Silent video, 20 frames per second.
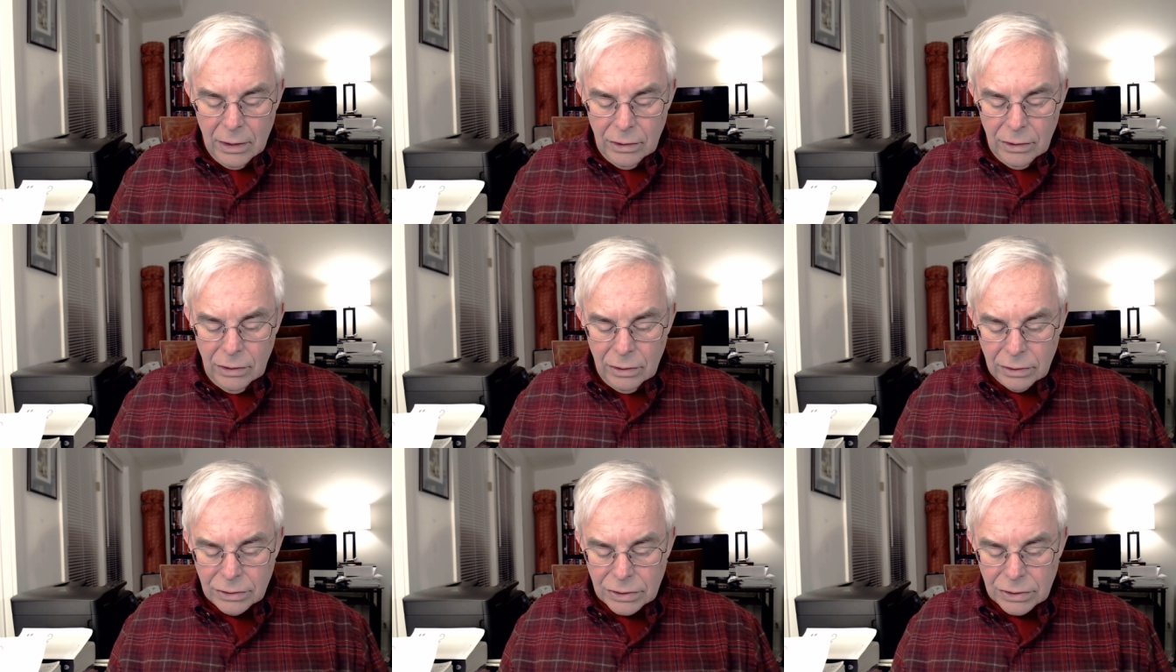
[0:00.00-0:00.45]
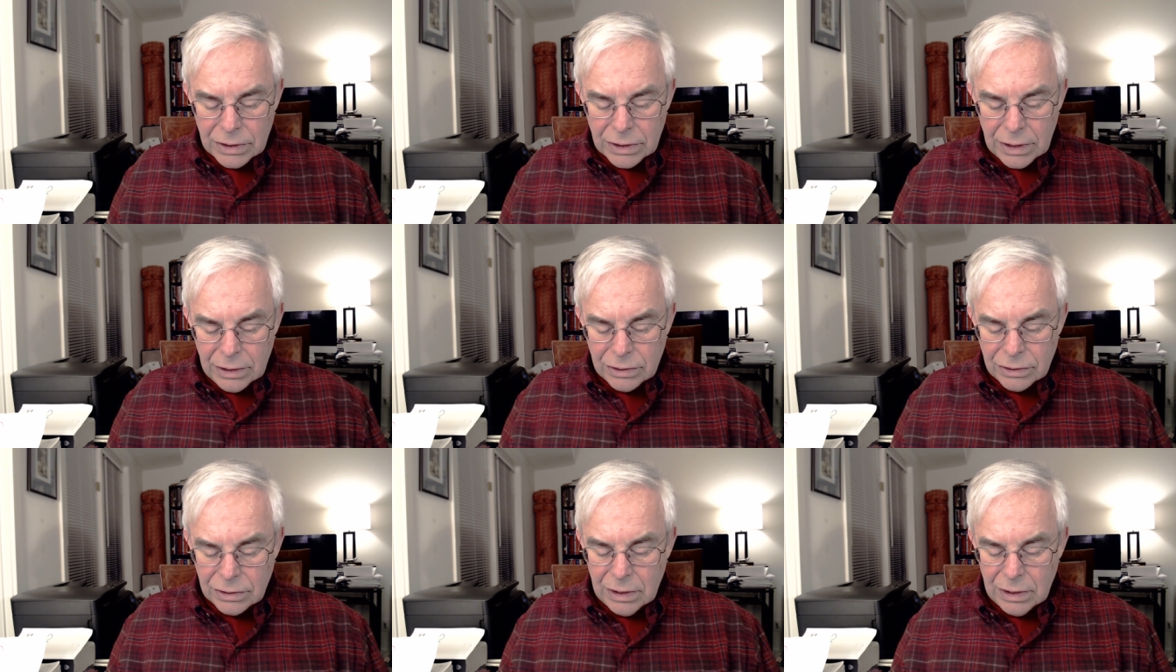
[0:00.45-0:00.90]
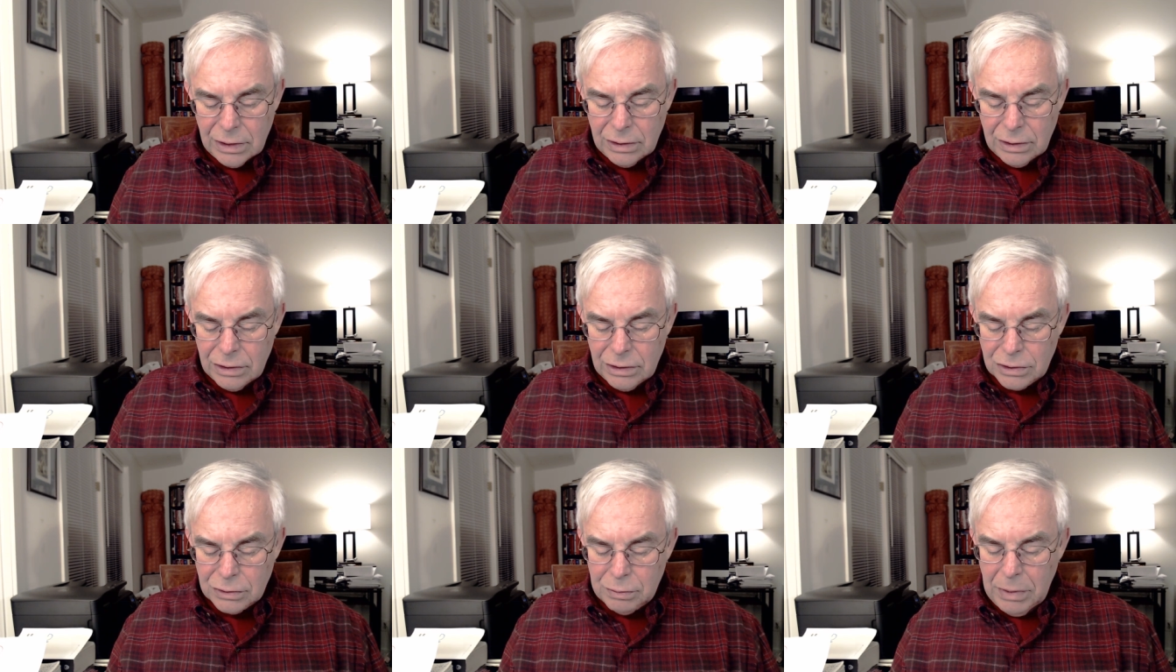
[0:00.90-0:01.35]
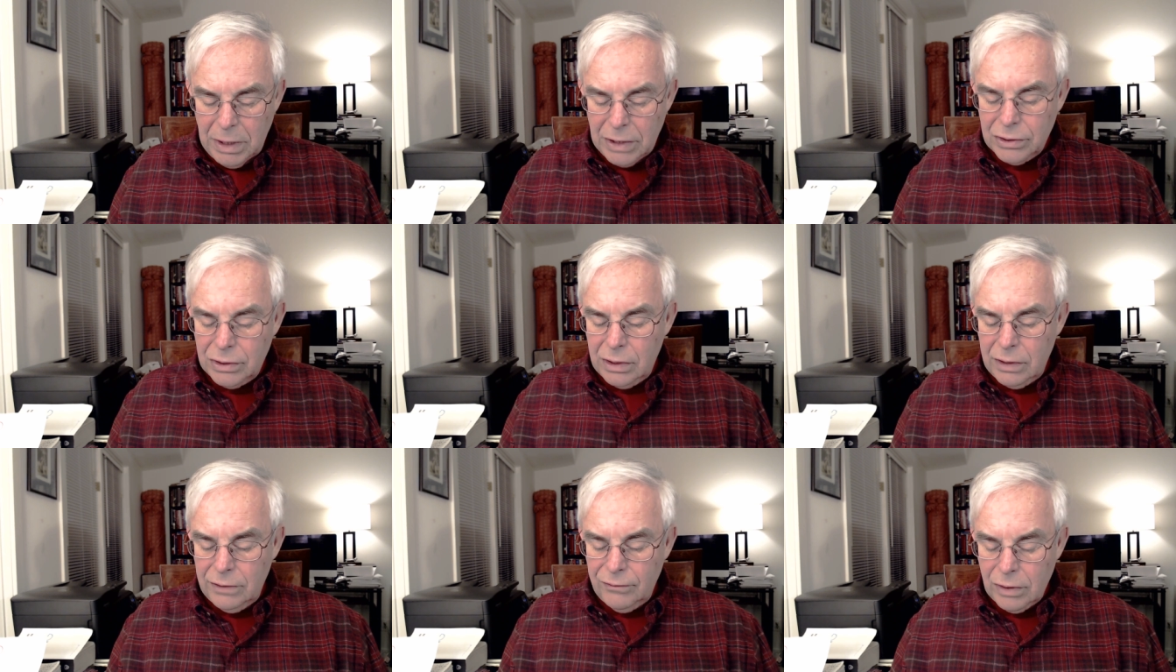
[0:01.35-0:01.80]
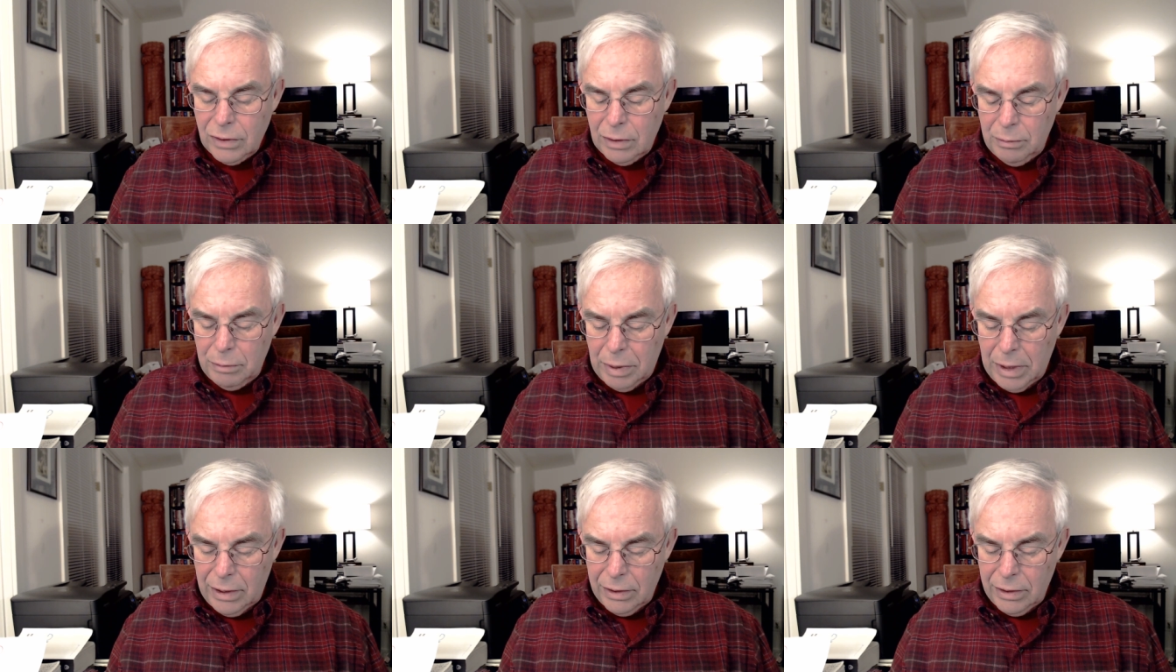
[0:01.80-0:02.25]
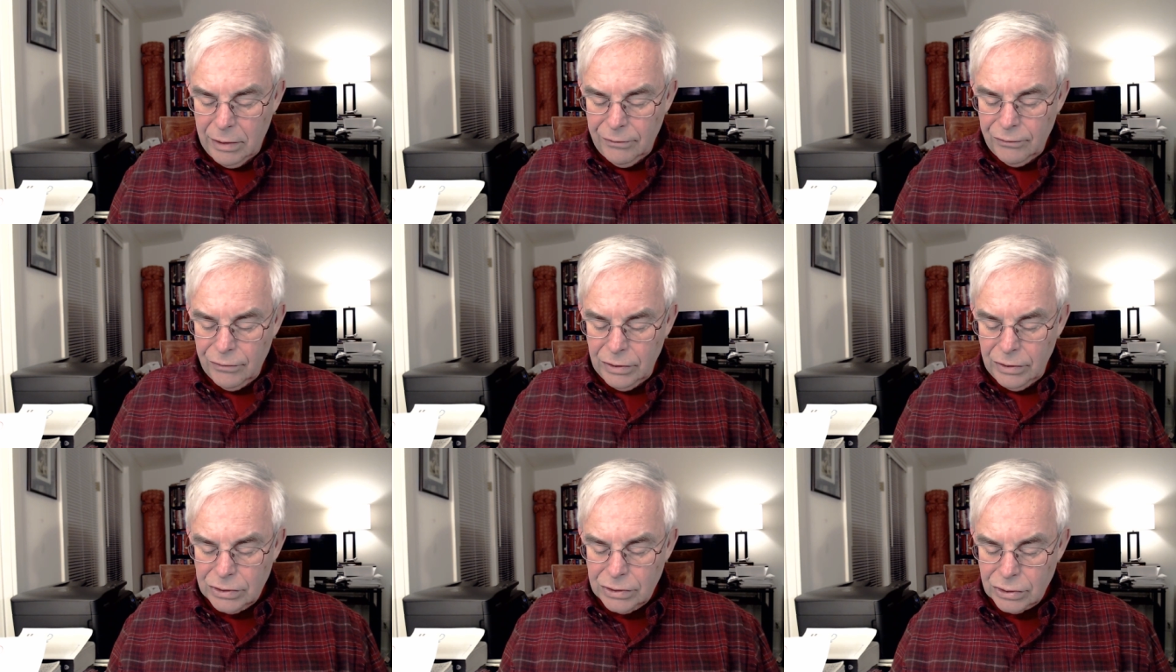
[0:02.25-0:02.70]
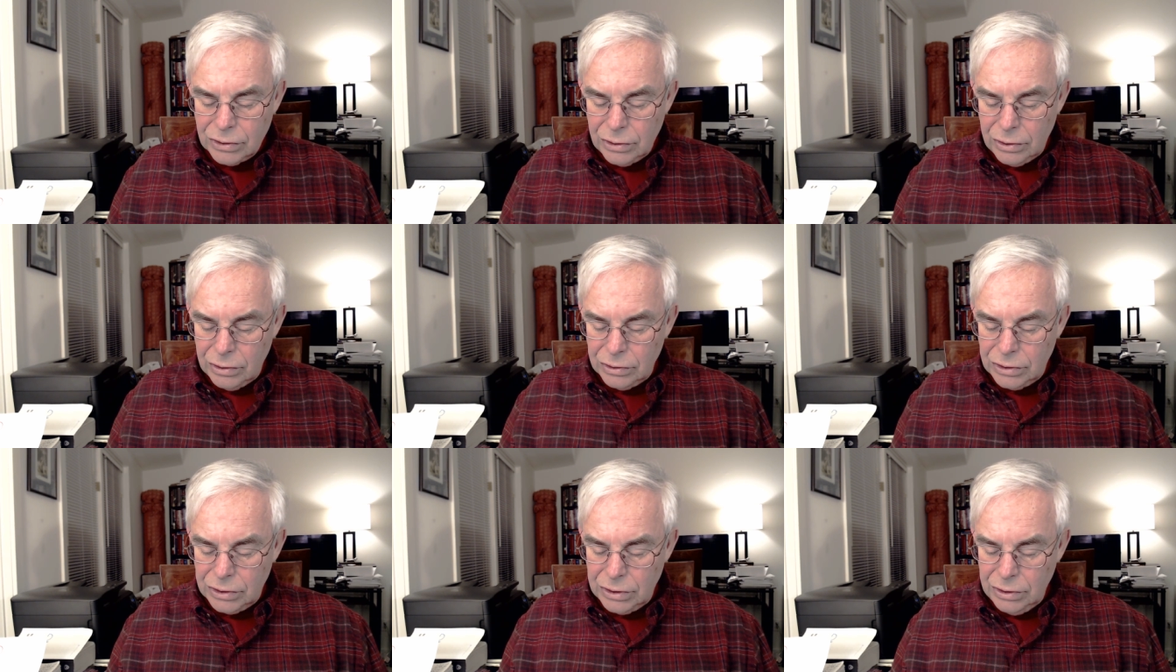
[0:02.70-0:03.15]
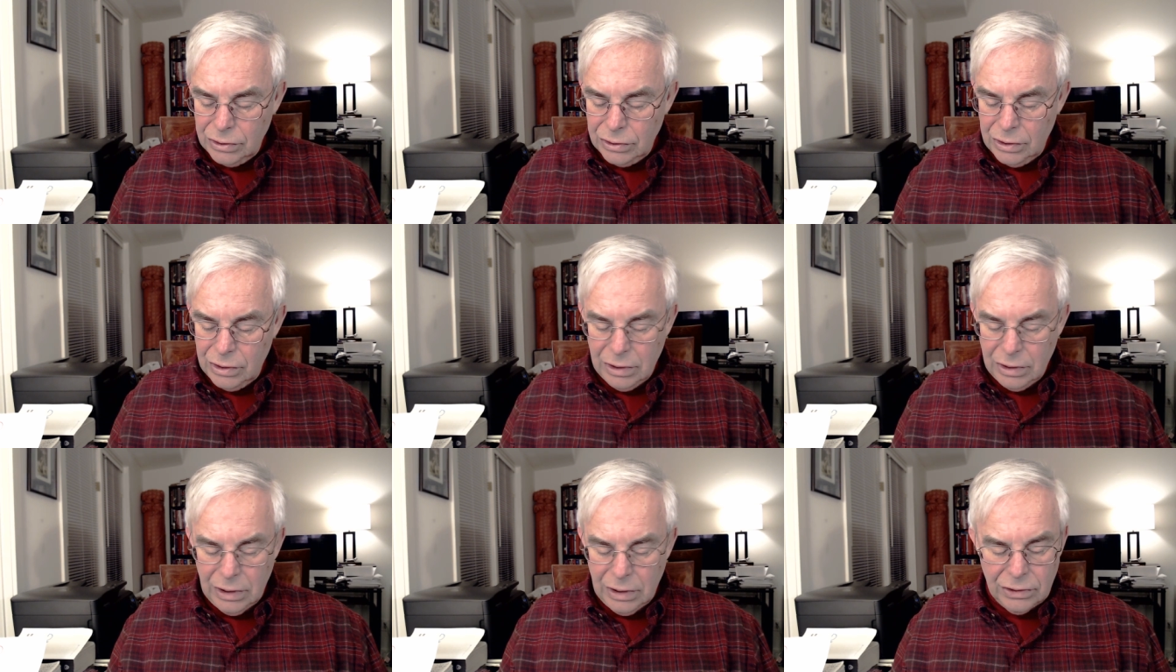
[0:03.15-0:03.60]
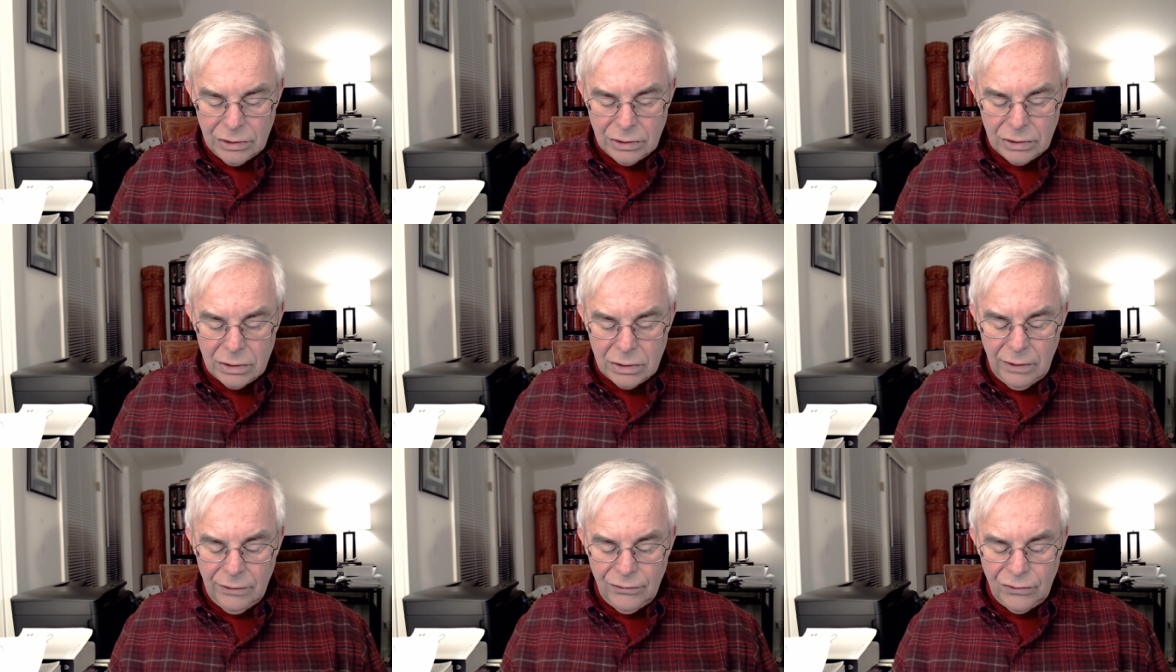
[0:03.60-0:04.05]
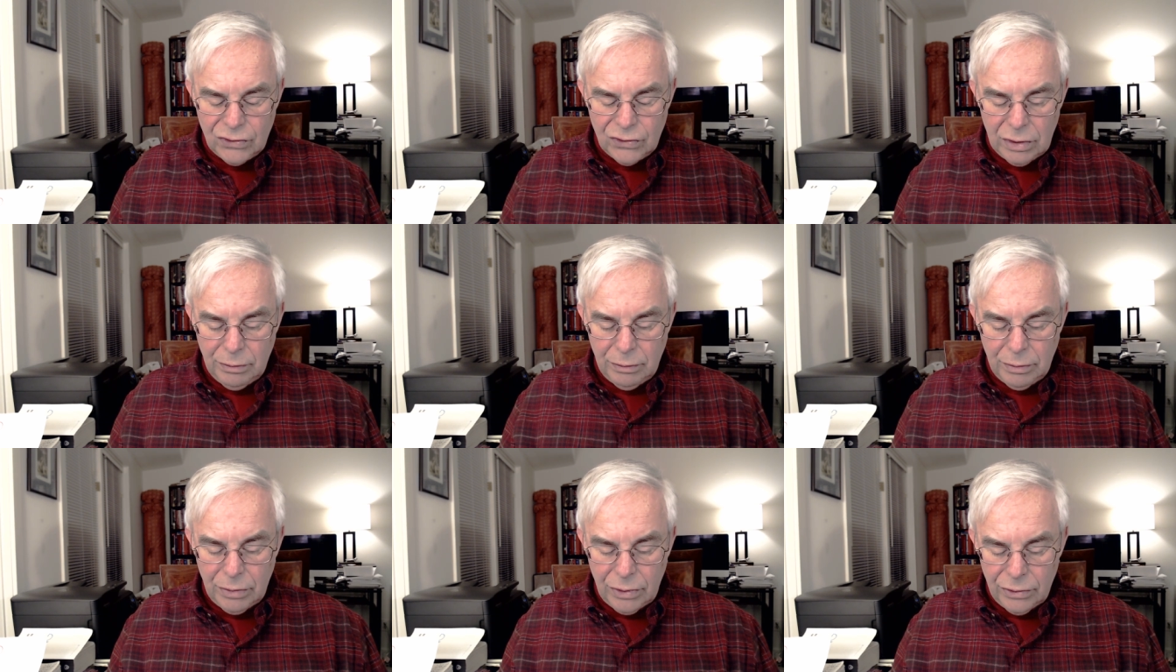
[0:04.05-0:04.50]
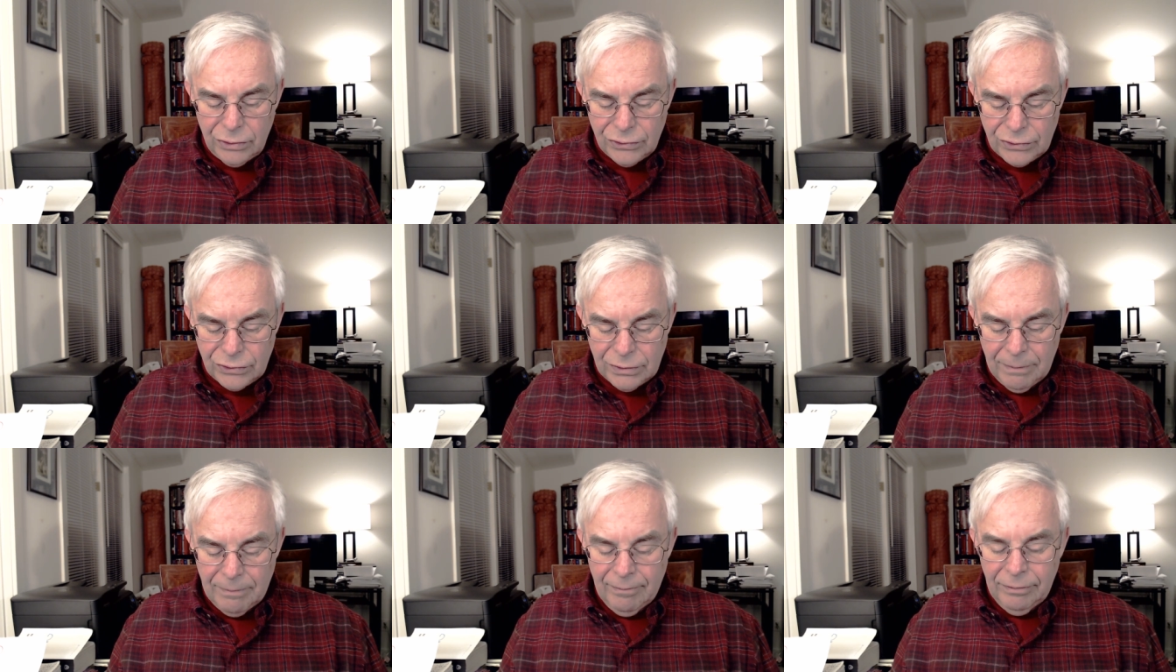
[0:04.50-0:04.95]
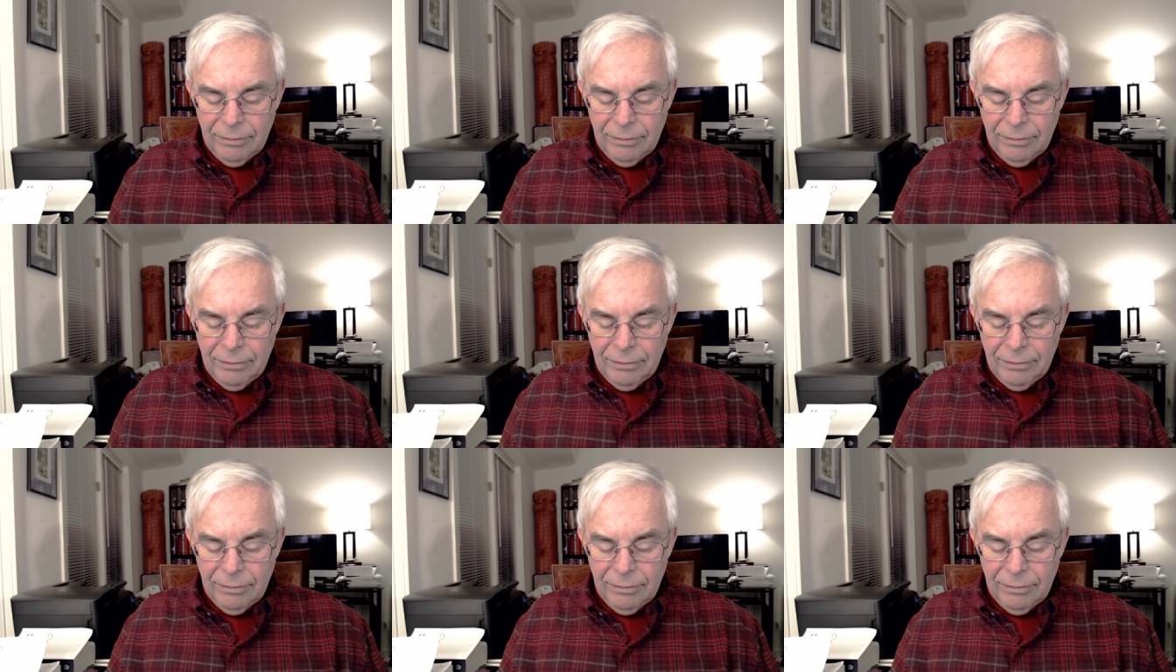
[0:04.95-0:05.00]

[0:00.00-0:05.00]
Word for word: Jung says that this method of comparative research into the history of symbols